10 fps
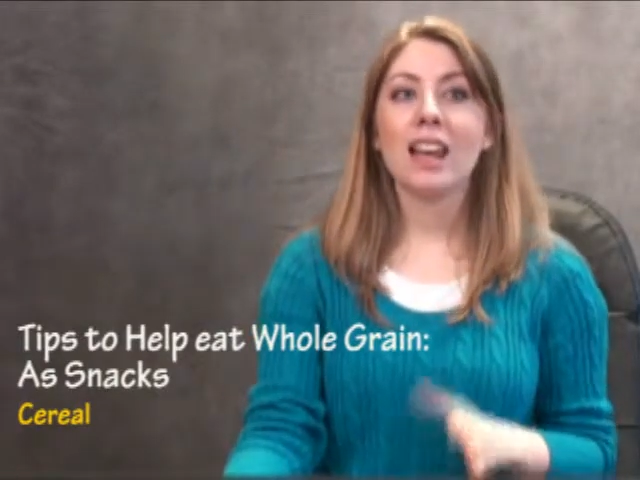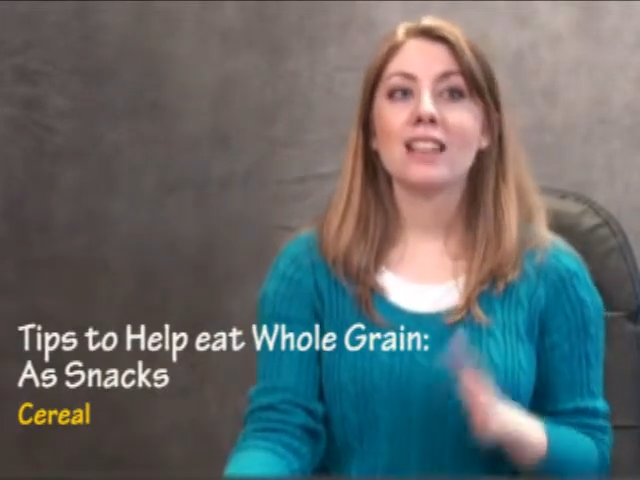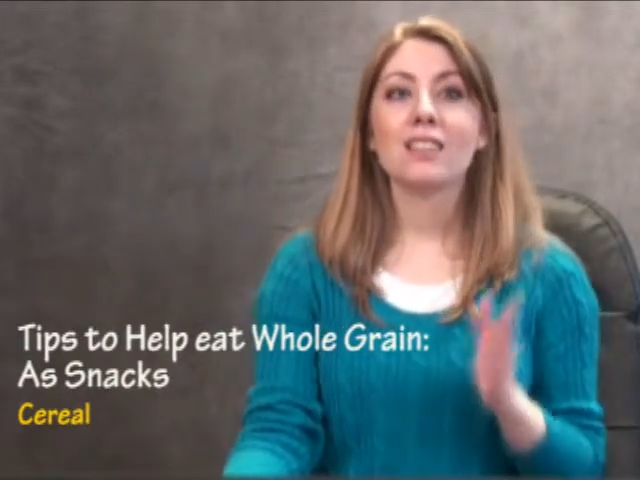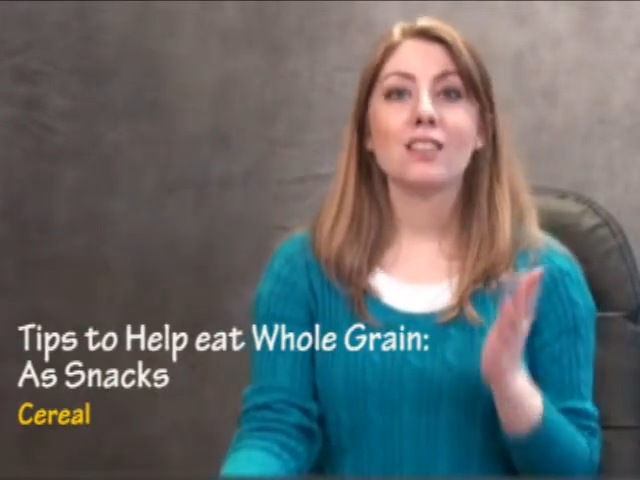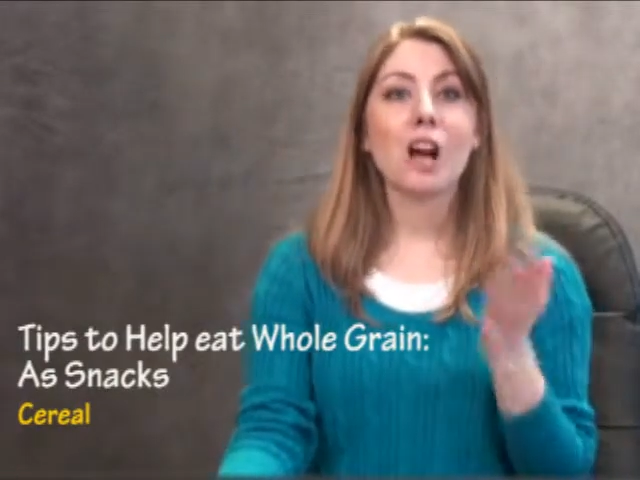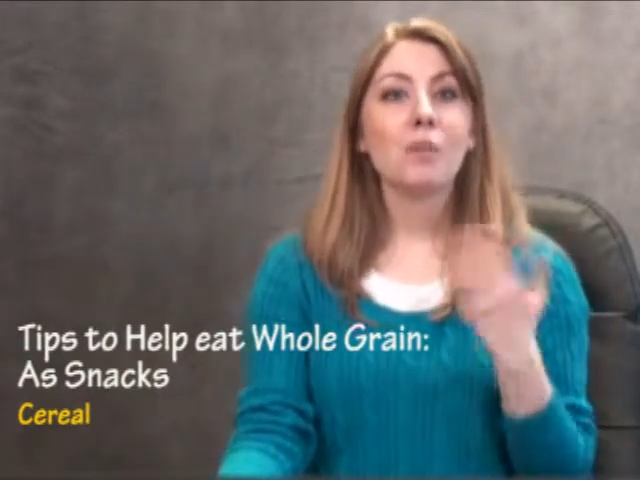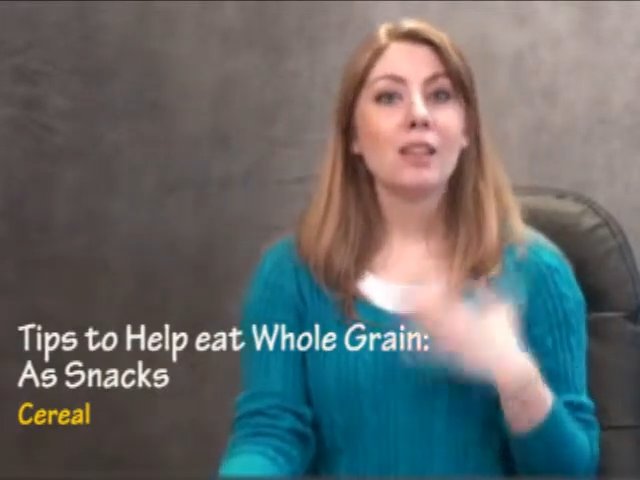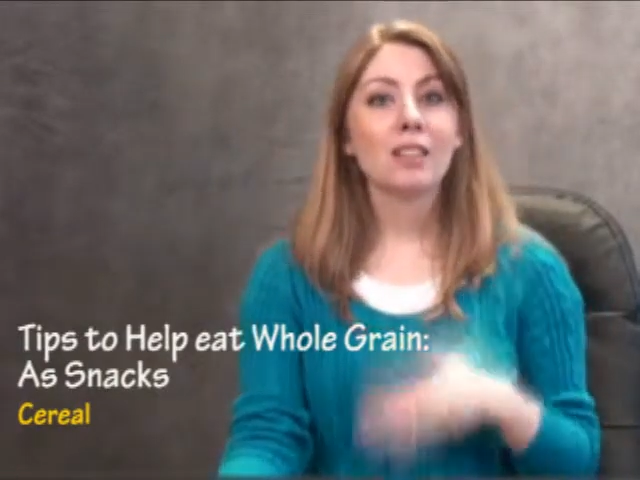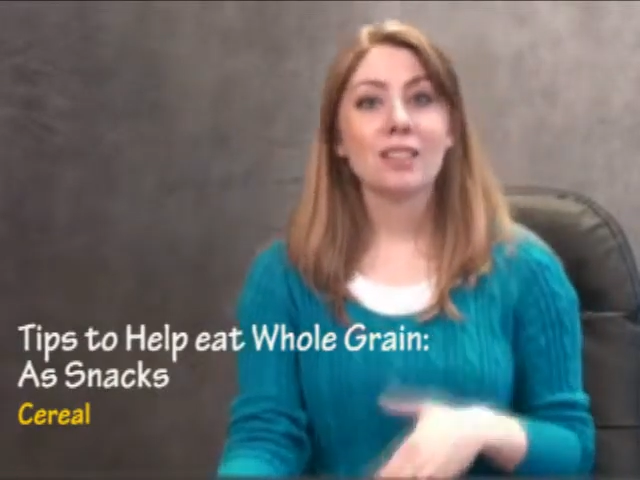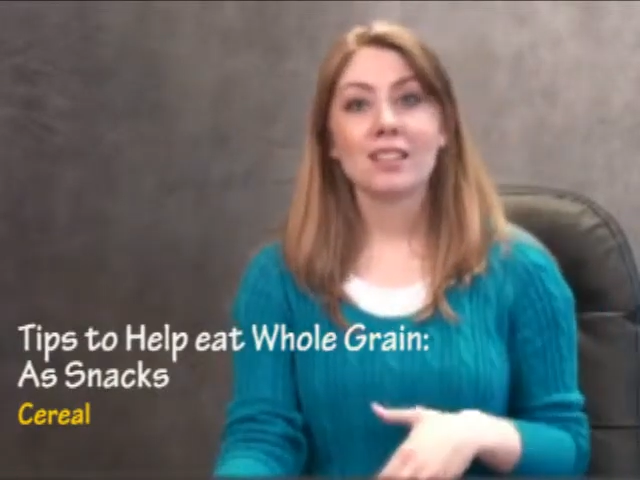It's a lot
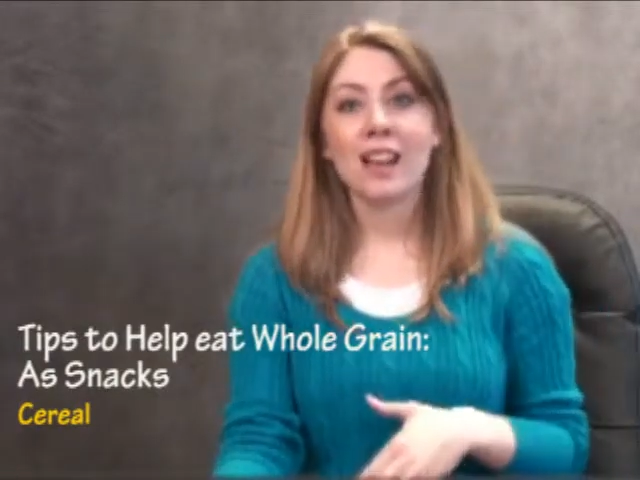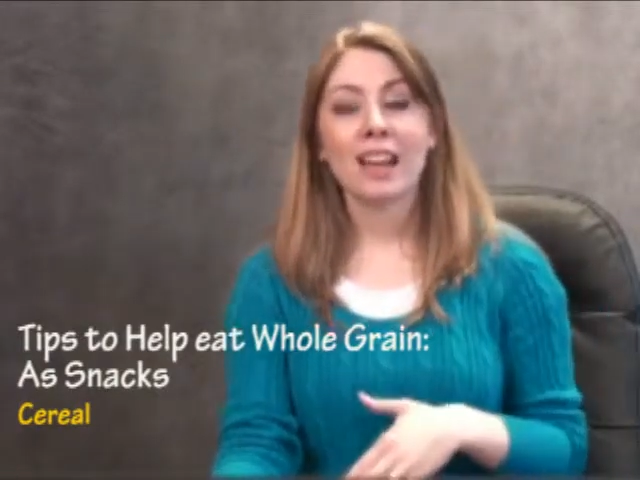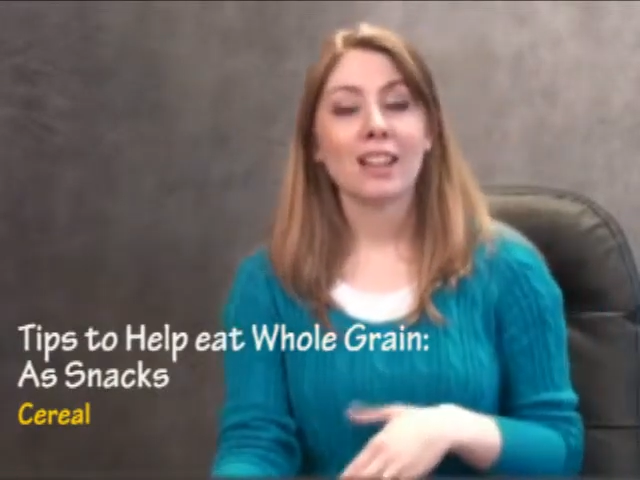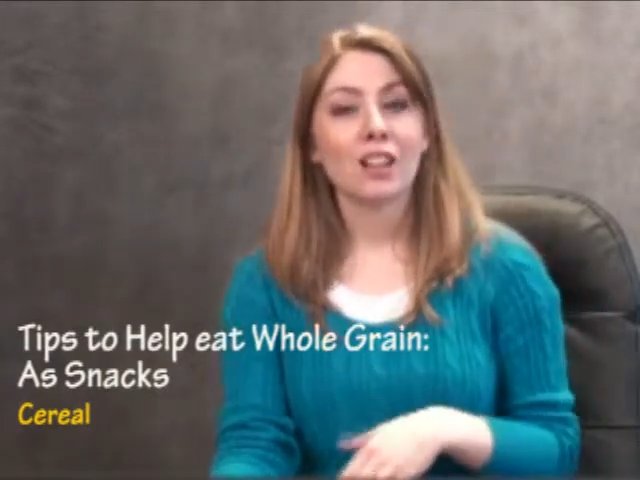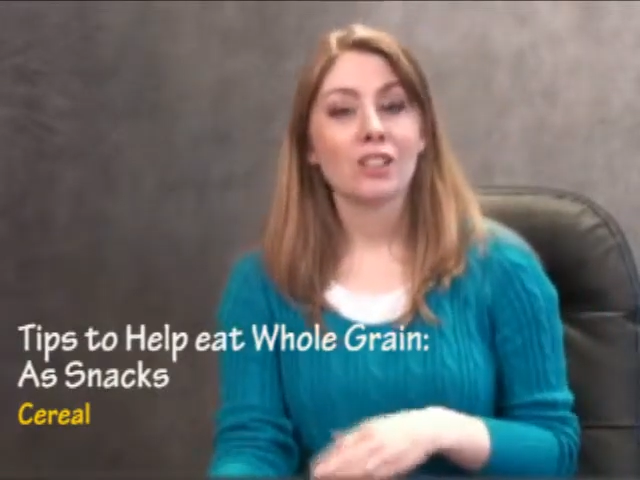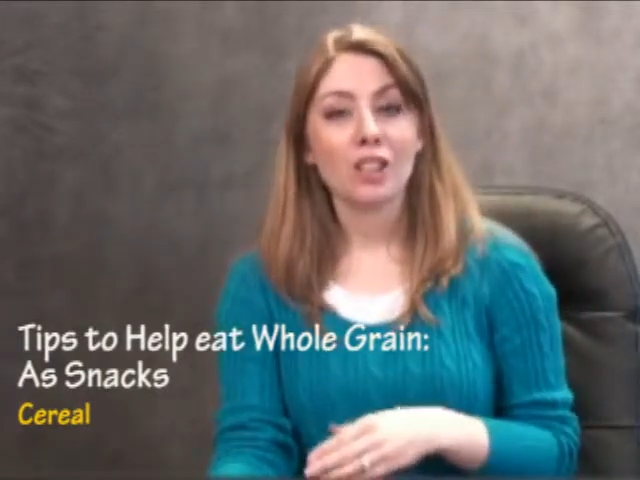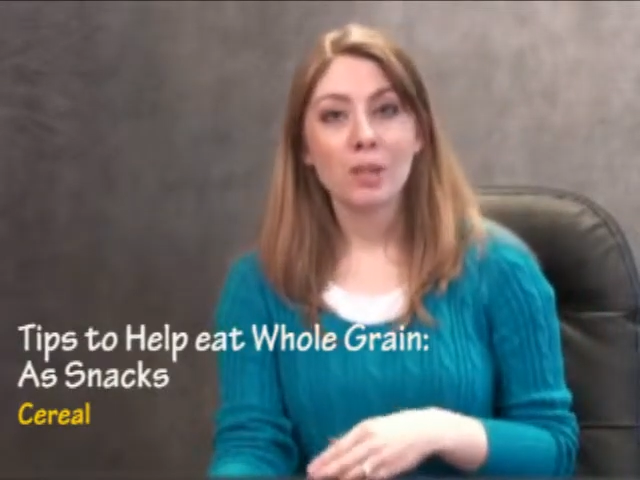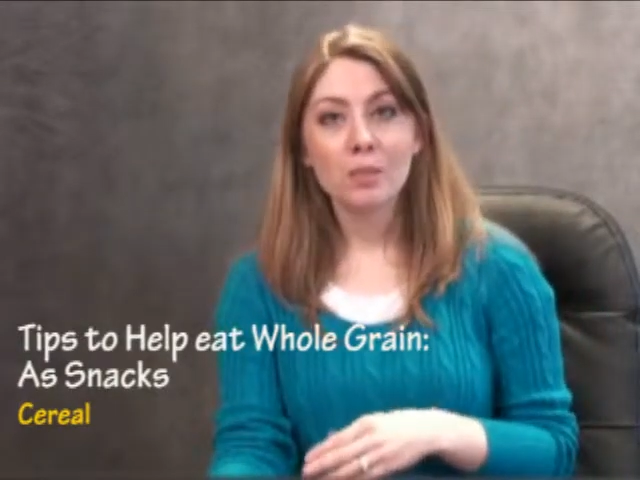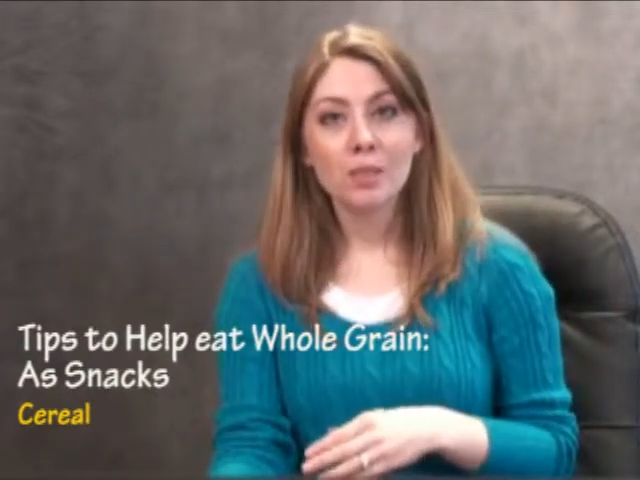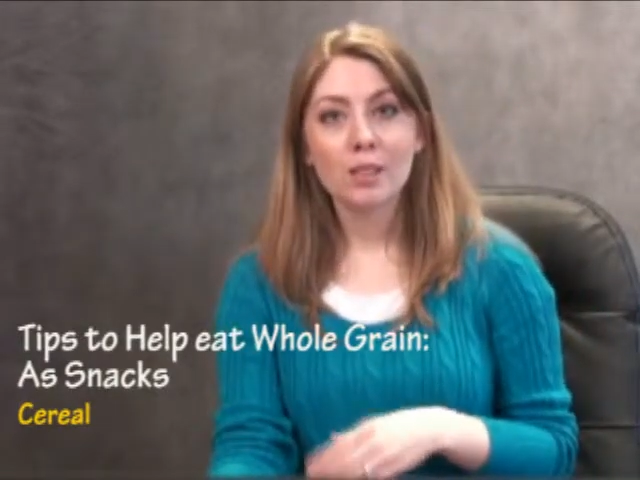better than snacking on
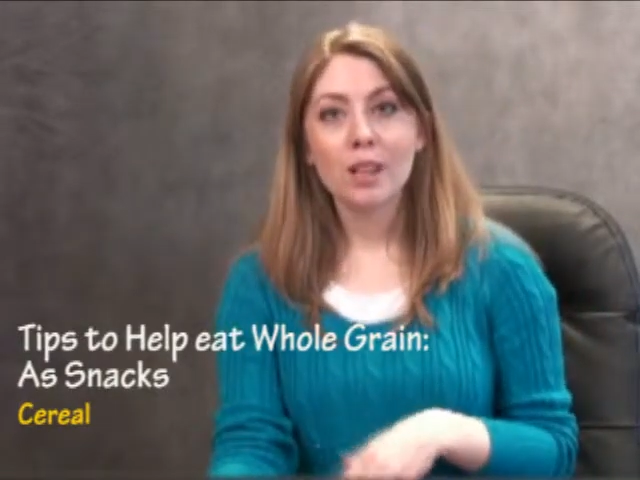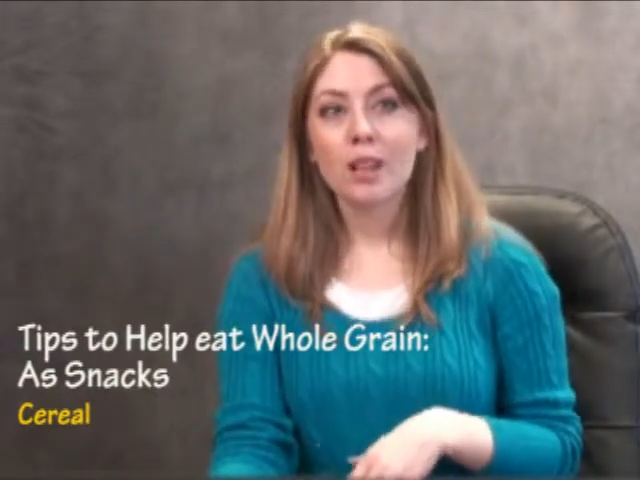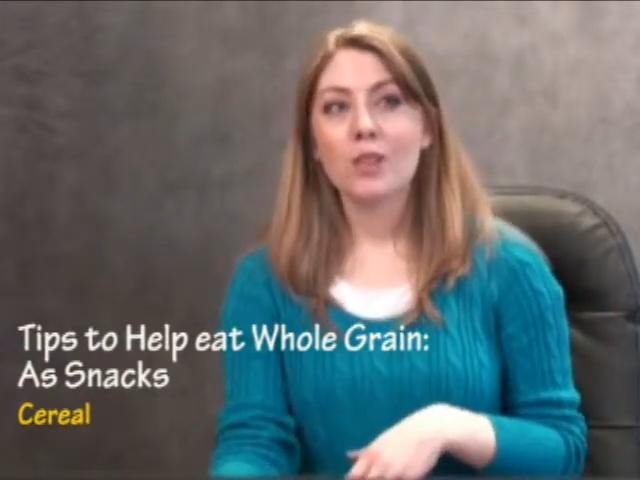chips.